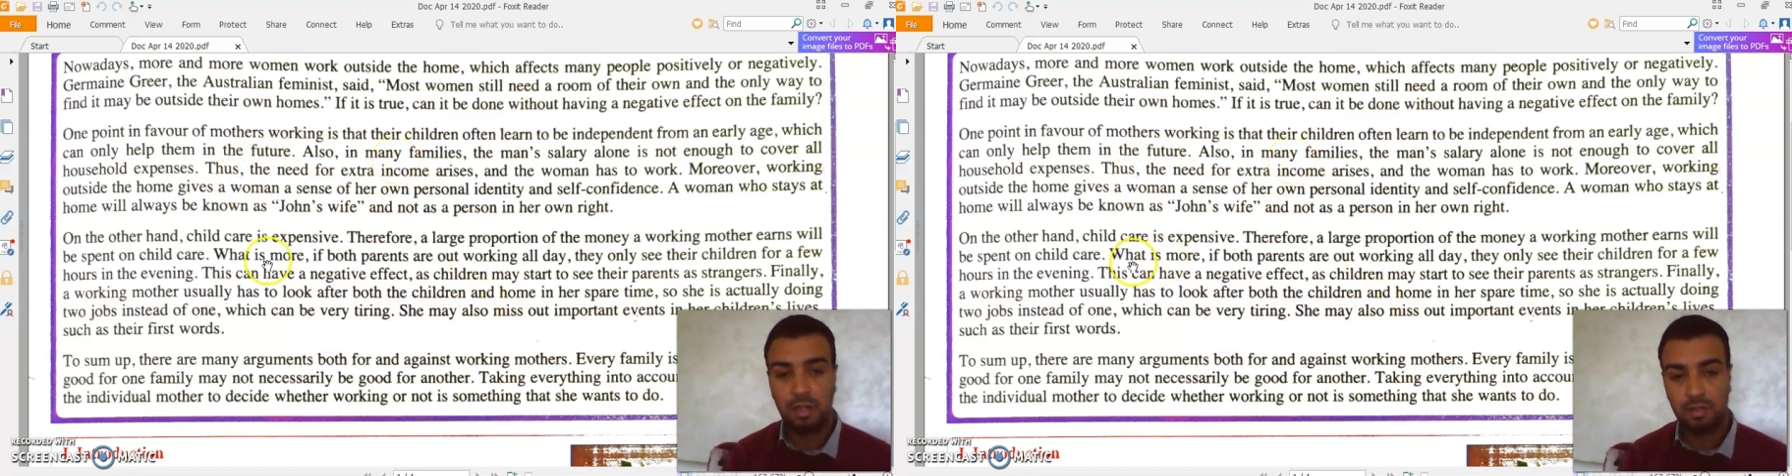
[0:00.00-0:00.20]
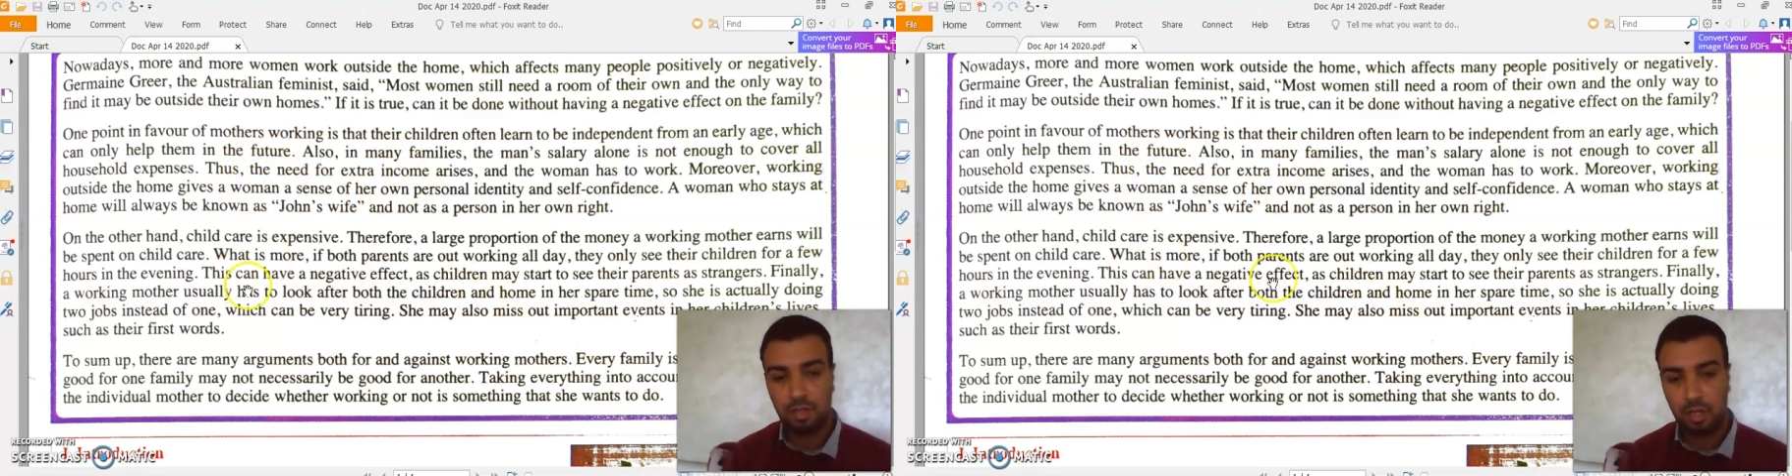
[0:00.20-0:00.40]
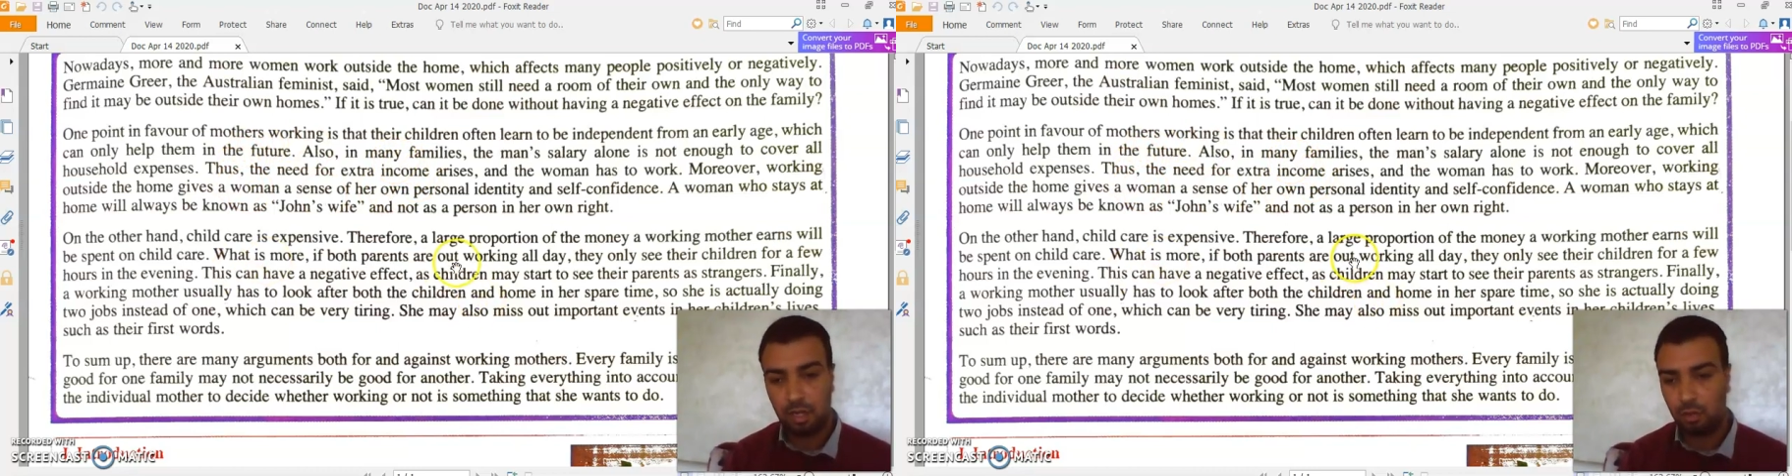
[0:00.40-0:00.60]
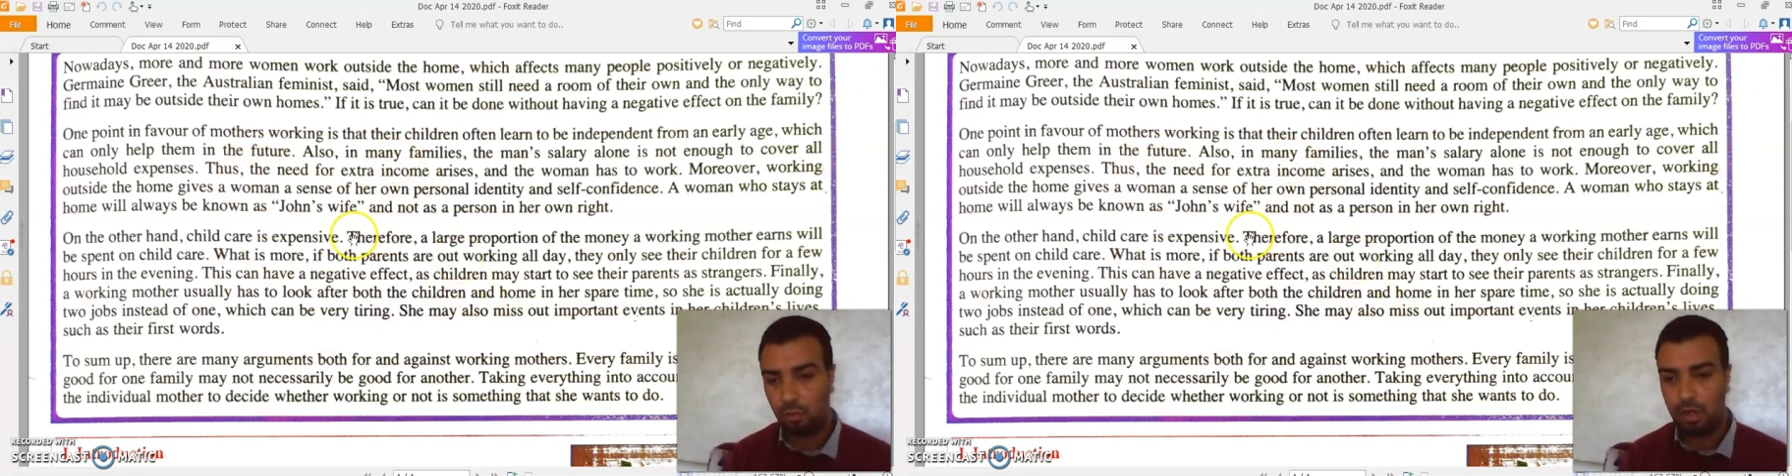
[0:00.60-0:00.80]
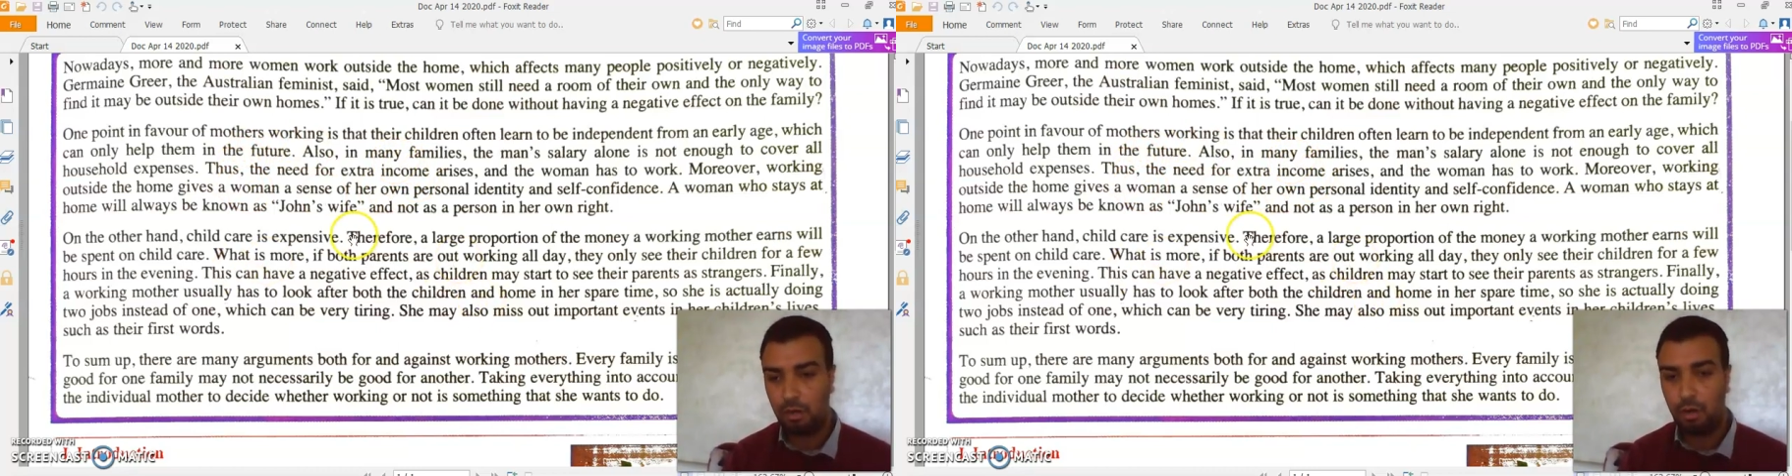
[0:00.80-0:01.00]
The second
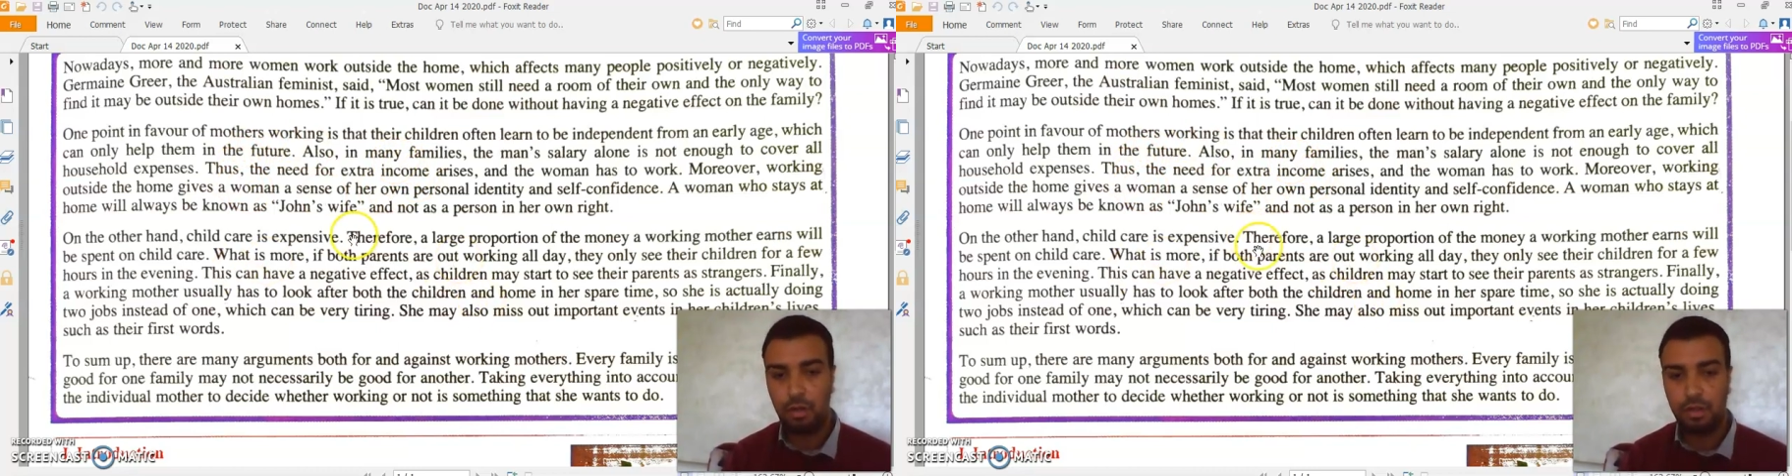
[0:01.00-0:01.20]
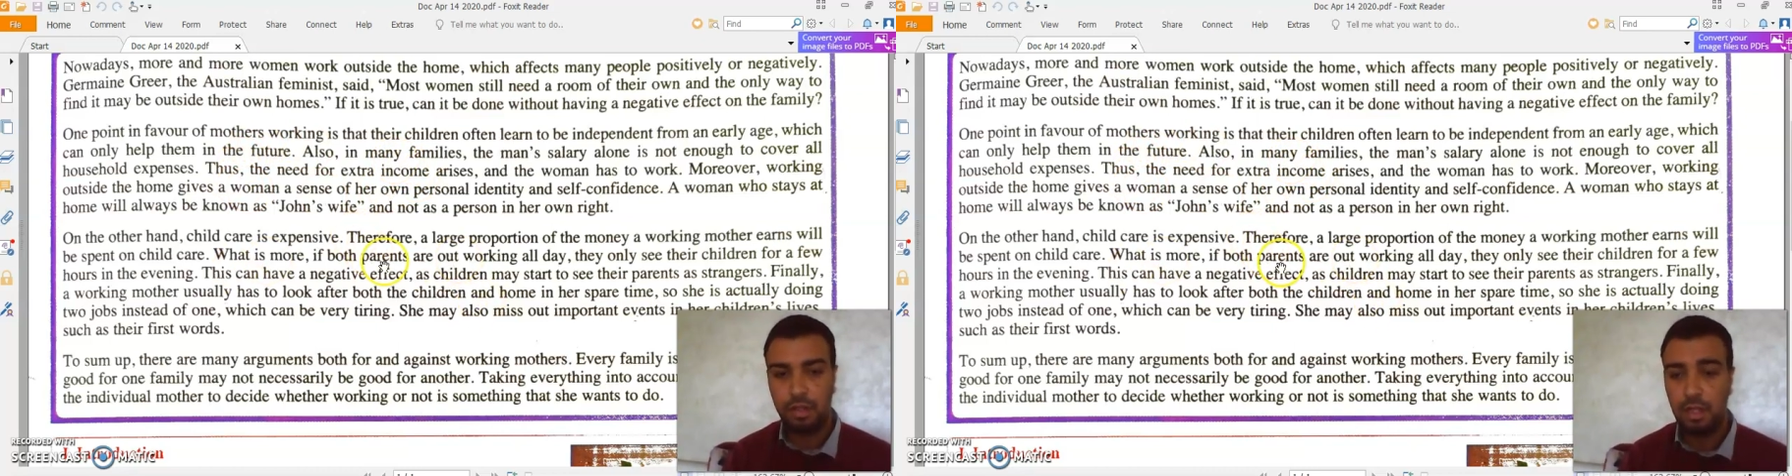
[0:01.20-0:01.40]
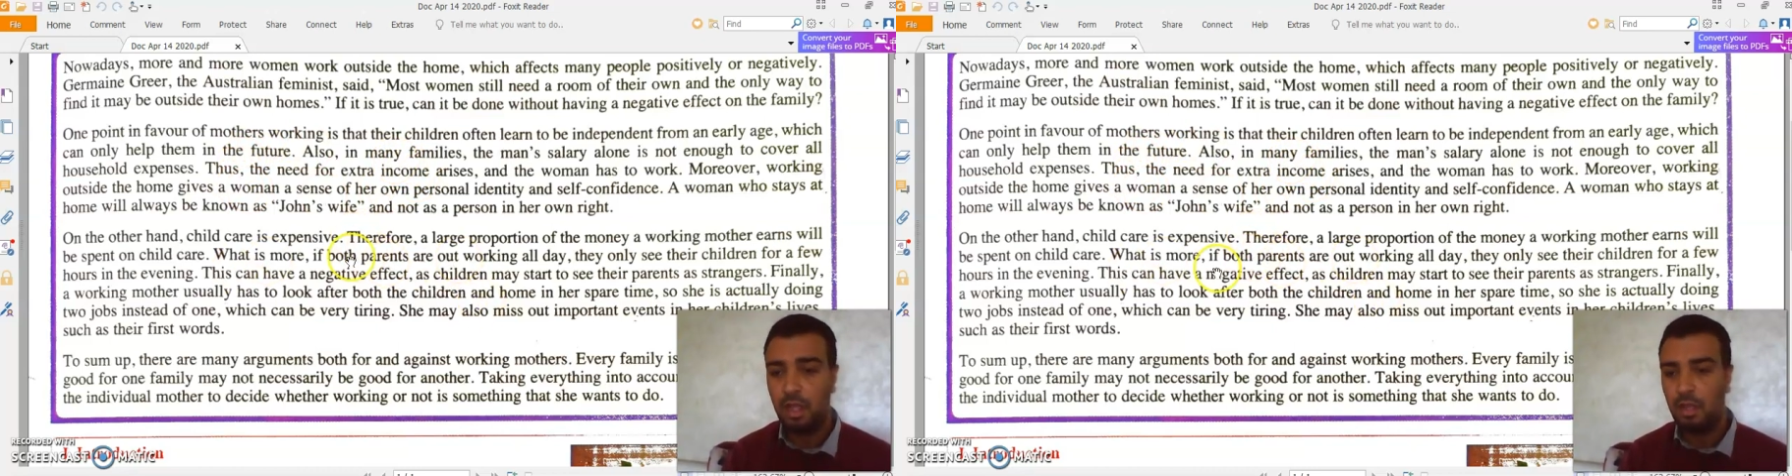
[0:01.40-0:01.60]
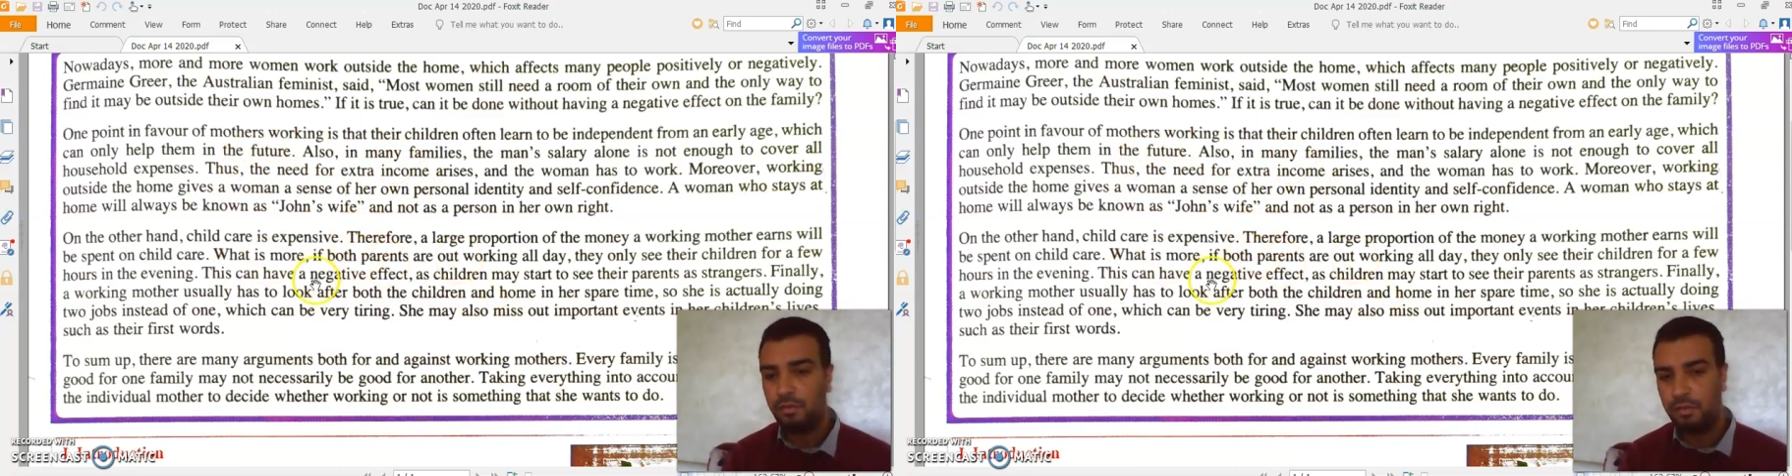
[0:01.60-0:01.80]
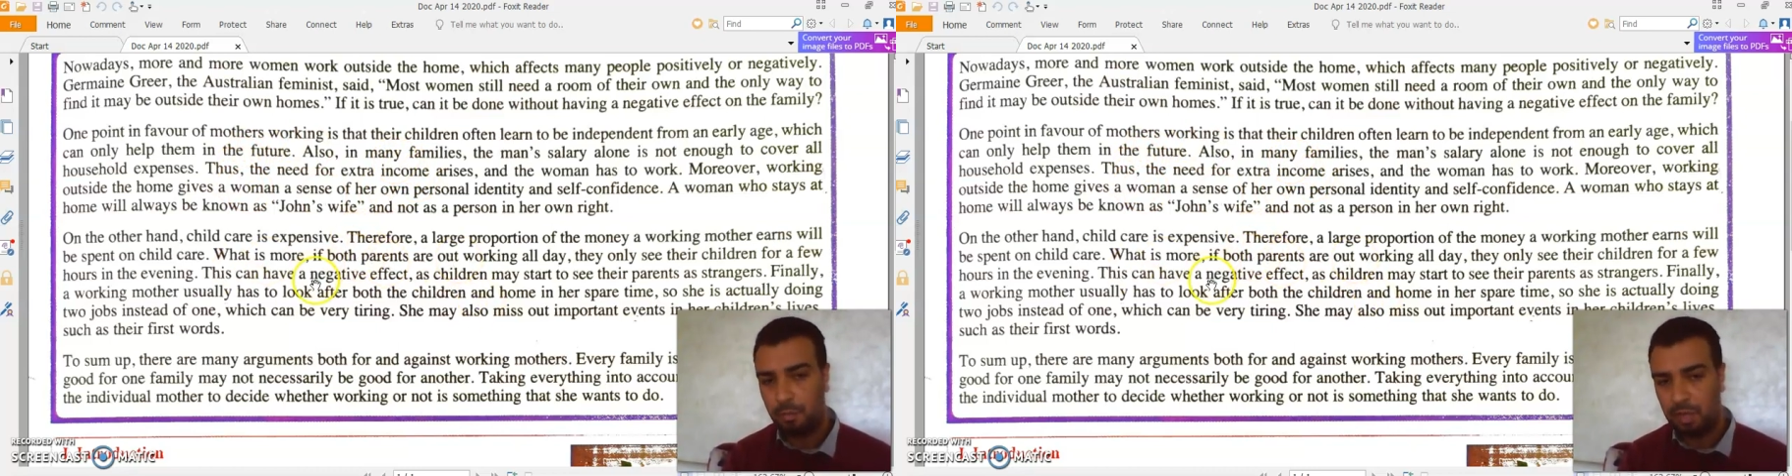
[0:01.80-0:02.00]
one on the
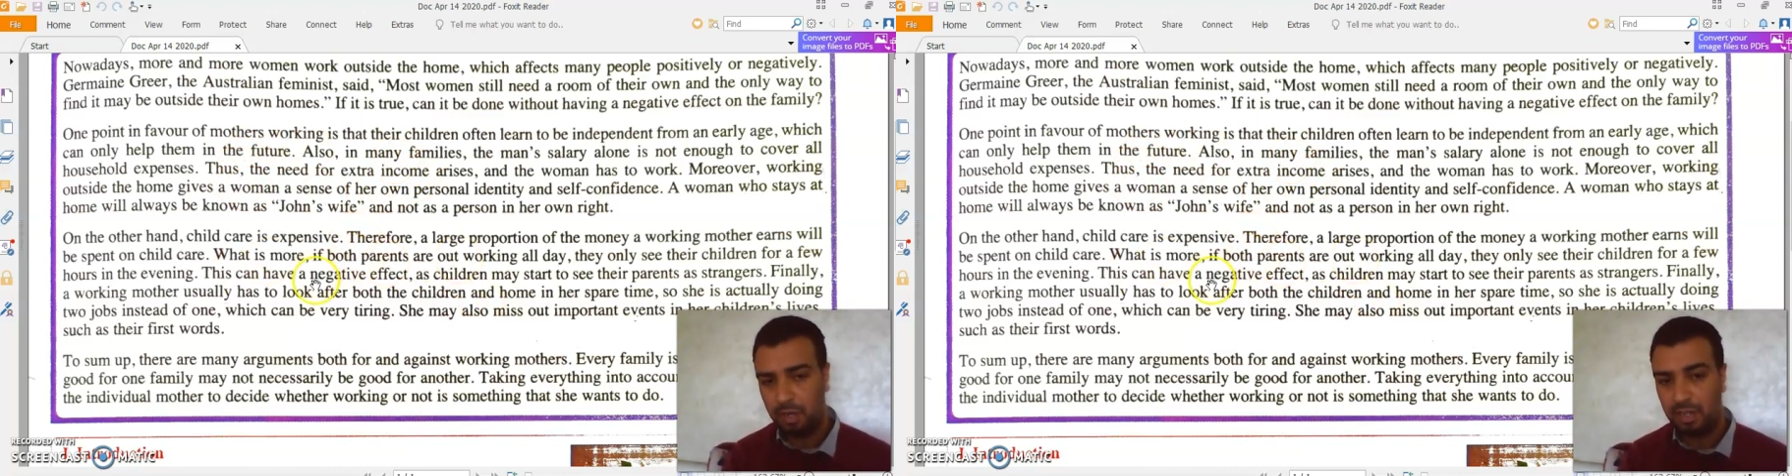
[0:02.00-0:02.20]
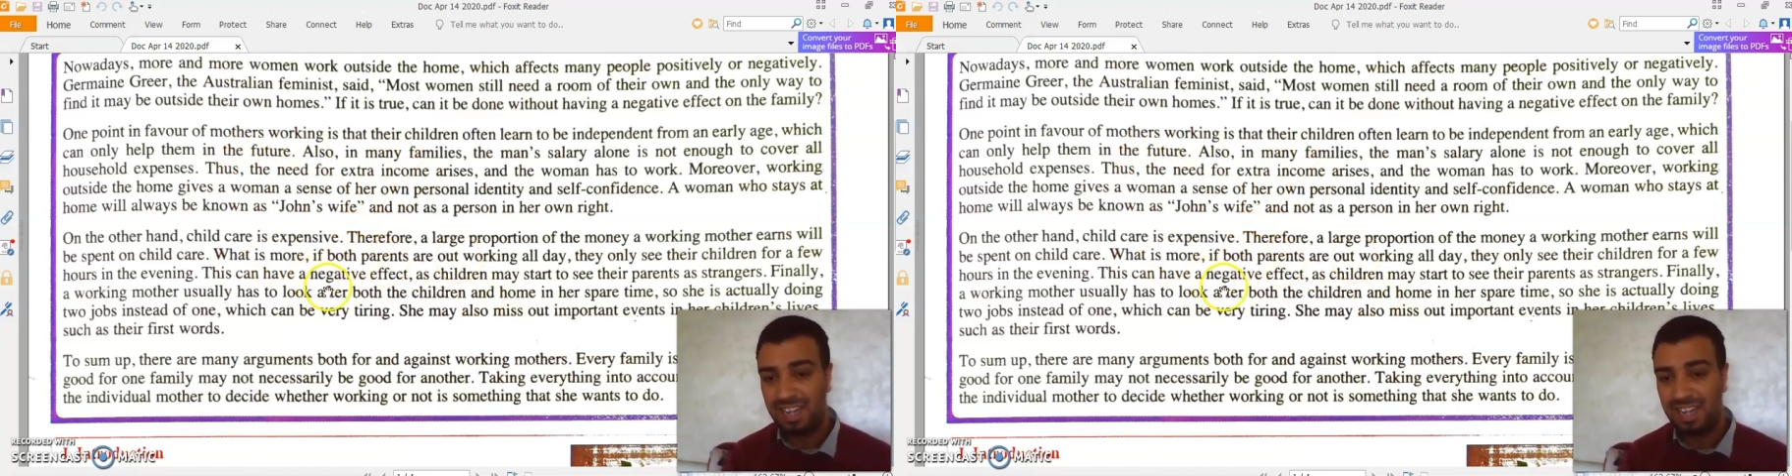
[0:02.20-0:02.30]
family,